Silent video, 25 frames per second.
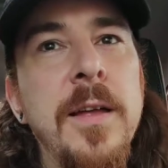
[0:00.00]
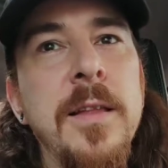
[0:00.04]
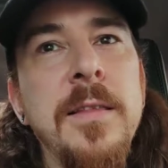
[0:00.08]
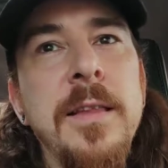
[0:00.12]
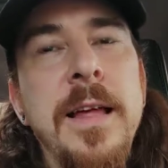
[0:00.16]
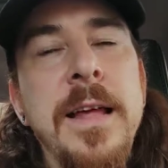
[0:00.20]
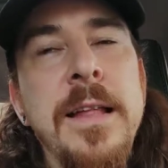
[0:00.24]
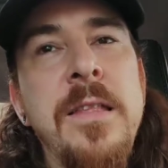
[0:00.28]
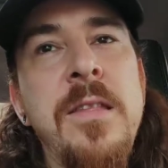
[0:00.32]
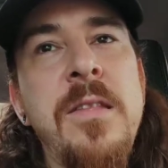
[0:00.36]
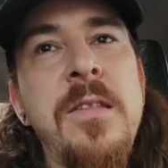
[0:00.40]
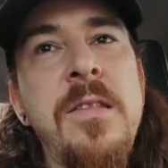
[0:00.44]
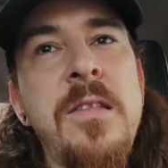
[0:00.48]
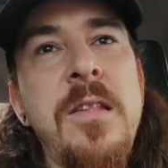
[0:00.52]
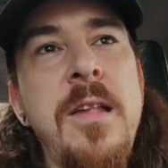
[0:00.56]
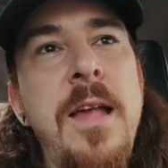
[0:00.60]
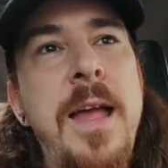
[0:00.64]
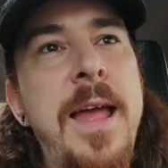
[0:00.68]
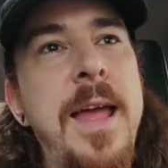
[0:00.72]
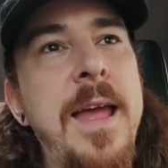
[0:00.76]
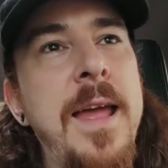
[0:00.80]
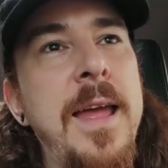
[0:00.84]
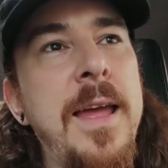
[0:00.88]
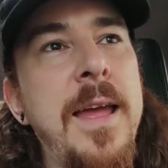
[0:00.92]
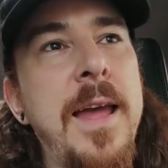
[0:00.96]
let's
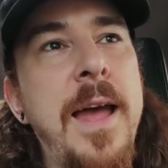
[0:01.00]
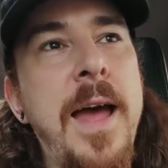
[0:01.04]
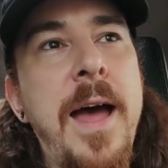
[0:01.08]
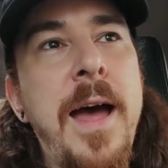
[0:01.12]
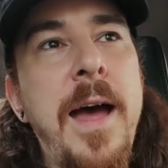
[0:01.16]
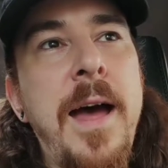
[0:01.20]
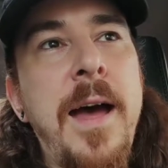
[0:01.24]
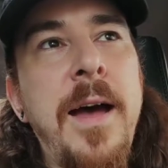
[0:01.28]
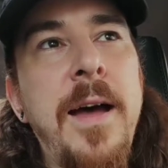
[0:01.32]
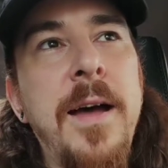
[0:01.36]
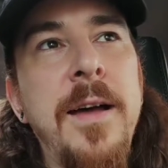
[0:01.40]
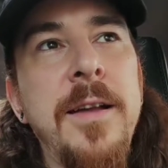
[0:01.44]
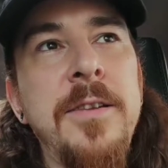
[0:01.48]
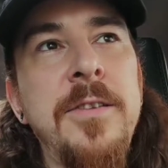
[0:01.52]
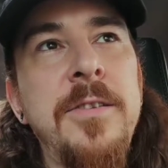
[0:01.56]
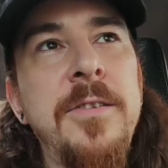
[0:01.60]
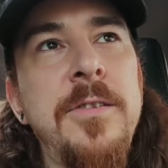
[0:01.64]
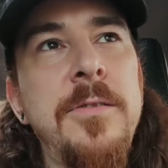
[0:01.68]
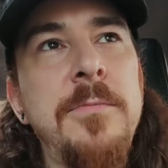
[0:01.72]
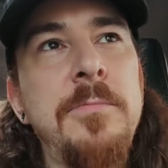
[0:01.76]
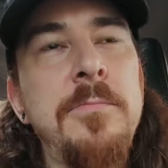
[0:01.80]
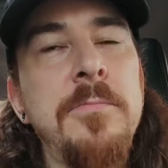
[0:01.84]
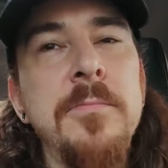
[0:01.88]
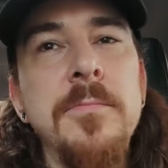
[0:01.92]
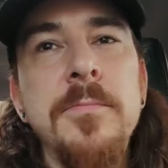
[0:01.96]
say,
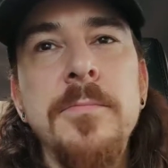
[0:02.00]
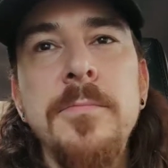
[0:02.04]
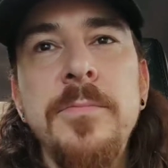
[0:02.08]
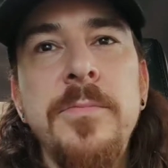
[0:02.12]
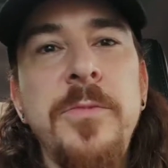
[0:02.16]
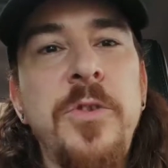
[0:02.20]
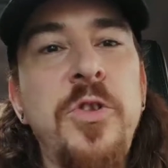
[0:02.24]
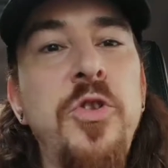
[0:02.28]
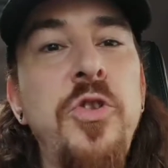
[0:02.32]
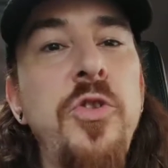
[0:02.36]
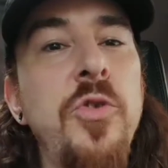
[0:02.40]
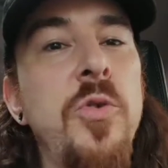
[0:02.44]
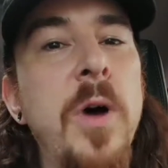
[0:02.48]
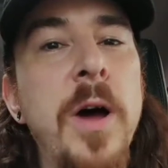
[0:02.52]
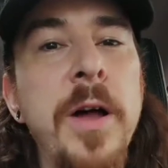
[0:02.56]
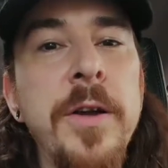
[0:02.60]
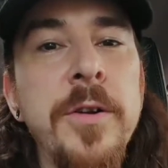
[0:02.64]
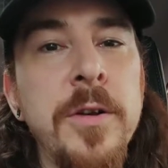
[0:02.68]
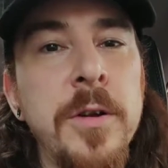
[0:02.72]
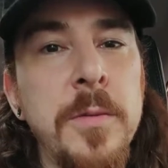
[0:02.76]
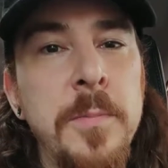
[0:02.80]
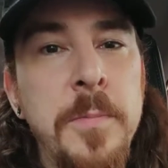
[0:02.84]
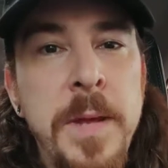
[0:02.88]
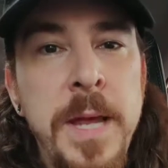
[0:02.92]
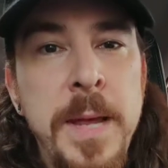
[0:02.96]

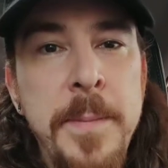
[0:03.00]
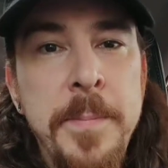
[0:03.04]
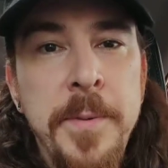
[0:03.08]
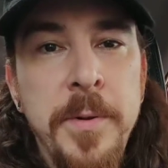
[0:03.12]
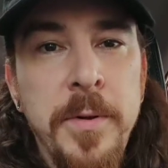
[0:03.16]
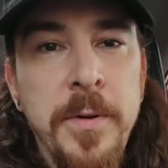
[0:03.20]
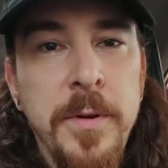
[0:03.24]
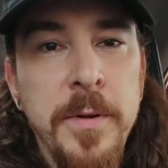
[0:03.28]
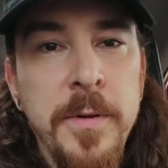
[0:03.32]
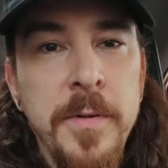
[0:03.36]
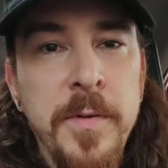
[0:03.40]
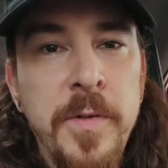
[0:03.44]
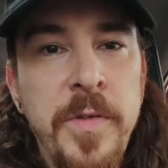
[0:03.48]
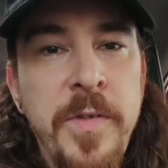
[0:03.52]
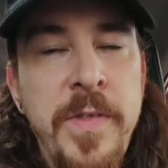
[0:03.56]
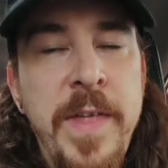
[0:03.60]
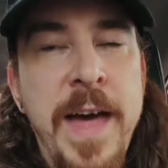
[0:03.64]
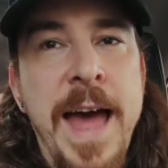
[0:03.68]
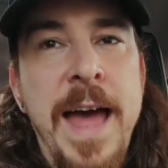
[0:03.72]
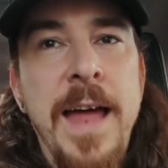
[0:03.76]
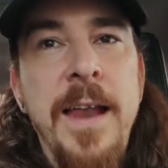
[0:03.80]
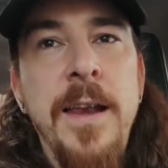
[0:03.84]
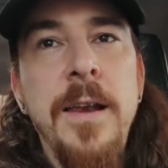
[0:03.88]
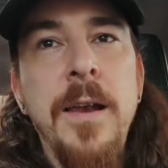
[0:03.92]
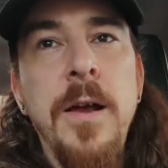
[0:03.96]
200 people
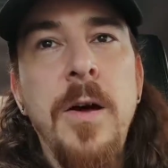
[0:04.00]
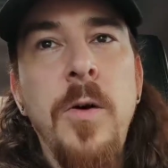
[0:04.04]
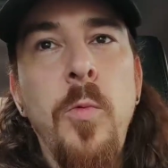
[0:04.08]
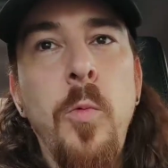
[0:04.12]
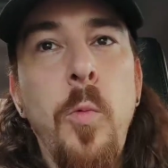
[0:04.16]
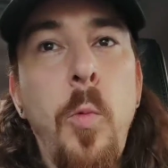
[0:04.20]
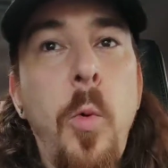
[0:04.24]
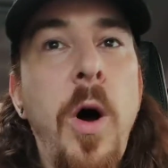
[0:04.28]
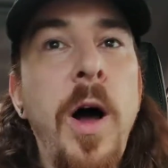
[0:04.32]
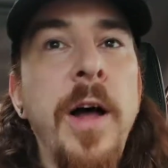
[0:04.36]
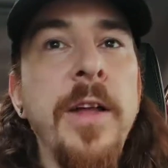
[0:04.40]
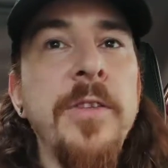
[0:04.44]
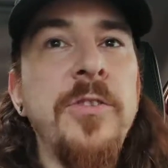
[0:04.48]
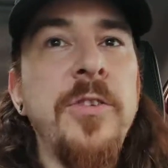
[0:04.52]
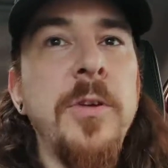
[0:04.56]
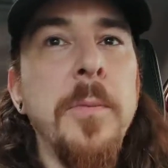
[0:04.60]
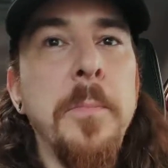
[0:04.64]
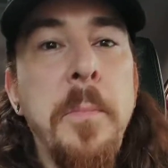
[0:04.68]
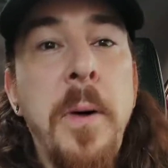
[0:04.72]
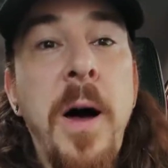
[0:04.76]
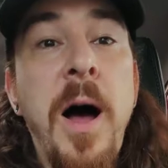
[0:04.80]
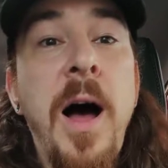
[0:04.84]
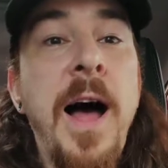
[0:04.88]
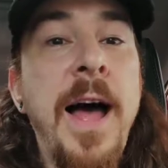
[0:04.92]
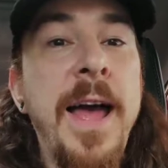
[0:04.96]
that want to
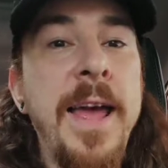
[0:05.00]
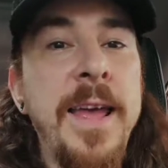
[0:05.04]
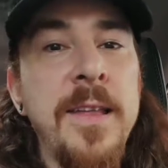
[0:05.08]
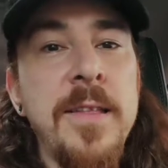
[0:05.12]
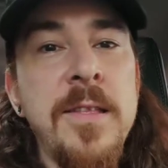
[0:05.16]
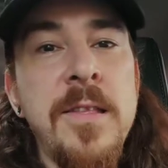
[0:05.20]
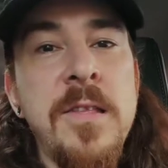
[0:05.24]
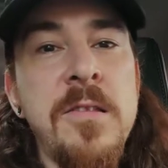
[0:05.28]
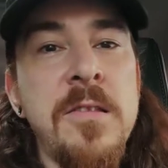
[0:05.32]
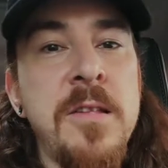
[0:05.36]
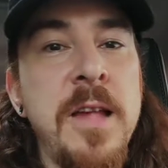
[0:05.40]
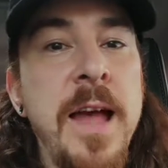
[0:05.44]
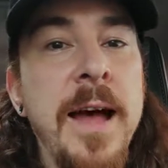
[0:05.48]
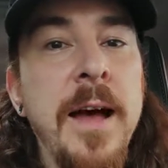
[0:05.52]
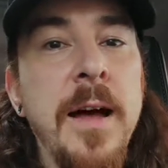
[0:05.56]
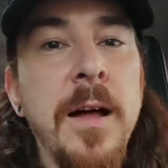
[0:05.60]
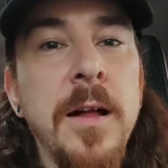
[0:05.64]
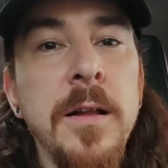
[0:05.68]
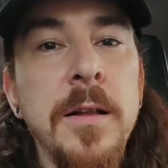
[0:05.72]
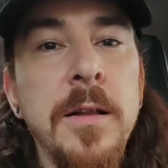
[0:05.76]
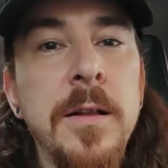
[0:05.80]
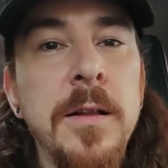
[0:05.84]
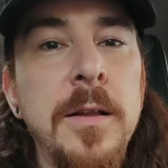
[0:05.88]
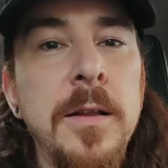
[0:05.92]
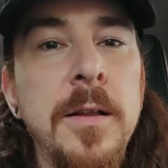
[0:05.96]
buy and
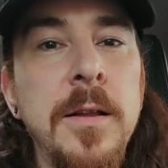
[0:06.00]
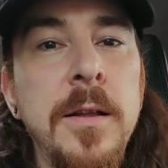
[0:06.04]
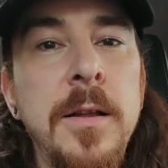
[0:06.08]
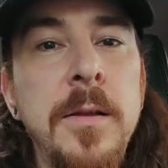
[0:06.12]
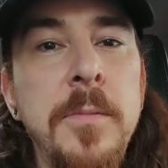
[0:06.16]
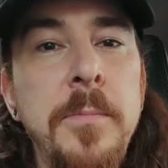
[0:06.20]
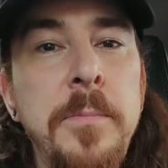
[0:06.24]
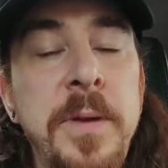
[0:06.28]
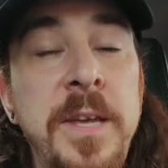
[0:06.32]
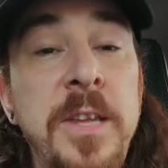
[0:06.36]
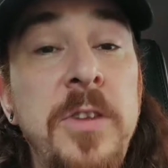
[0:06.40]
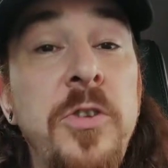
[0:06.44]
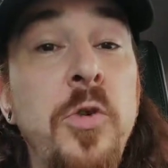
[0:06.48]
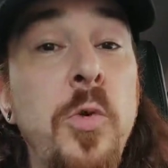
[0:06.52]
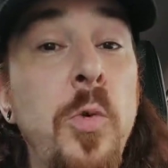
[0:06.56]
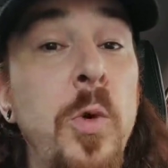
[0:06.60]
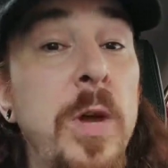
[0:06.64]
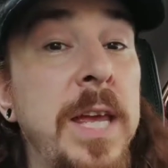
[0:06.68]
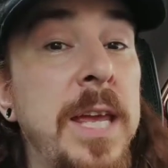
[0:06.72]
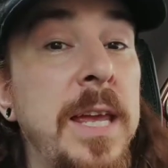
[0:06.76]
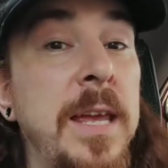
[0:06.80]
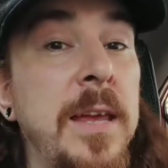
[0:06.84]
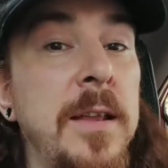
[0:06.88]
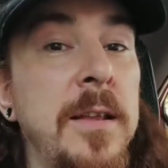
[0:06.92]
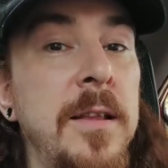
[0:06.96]
sell
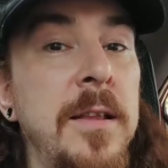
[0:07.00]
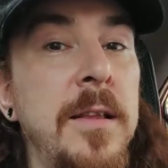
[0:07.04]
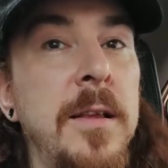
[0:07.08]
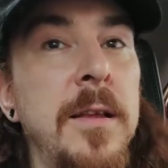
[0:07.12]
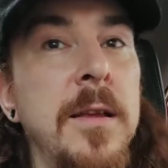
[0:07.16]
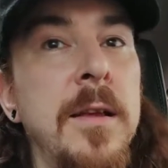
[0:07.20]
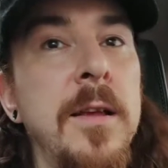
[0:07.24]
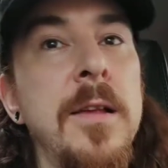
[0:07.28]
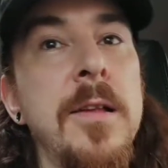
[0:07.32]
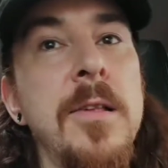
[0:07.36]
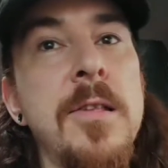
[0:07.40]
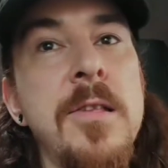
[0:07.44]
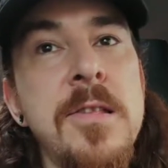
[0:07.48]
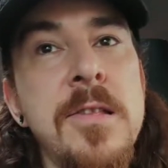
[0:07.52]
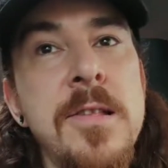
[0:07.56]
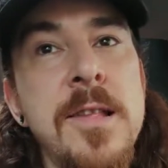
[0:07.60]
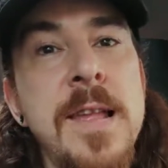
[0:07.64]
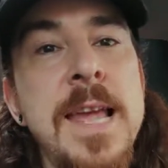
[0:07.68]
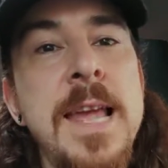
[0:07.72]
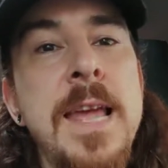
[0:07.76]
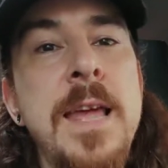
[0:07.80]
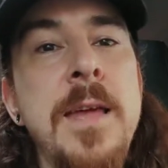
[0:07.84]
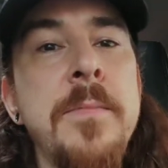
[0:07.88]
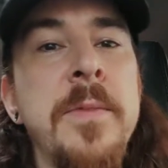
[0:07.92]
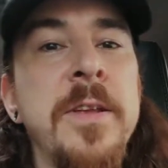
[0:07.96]
between
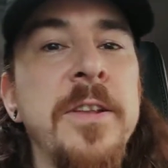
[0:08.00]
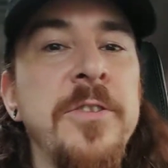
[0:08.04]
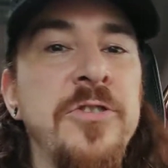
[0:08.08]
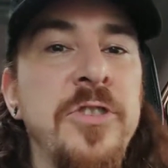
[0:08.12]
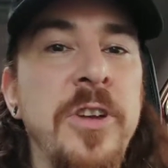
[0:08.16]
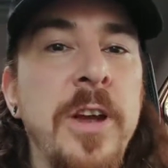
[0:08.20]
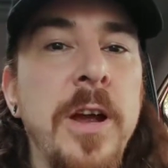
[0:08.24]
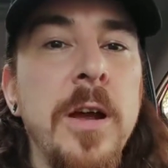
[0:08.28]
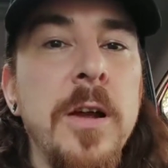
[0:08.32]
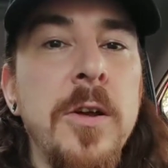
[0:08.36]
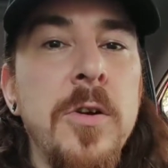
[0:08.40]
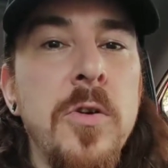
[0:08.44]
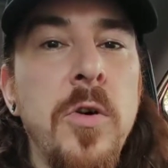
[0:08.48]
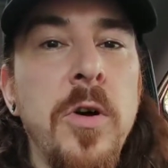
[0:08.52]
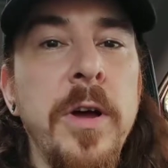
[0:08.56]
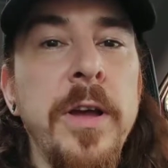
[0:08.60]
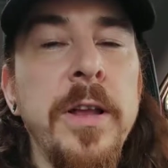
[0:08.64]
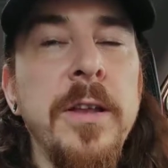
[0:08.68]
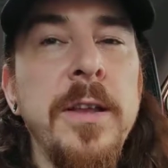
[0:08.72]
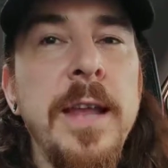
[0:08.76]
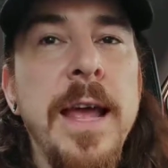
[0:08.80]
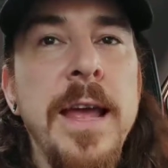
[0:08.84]
Steem and Jericoin.